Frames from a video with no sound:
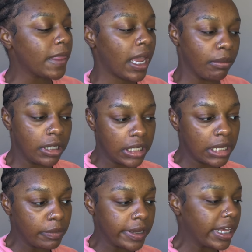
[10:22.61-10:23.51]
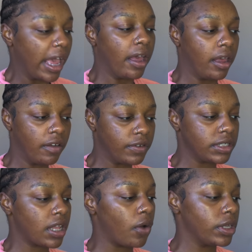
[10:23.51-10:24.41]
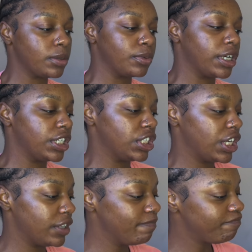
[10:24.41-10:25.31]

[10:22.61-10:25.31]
I'm gonna keep looking at her for style inspiration.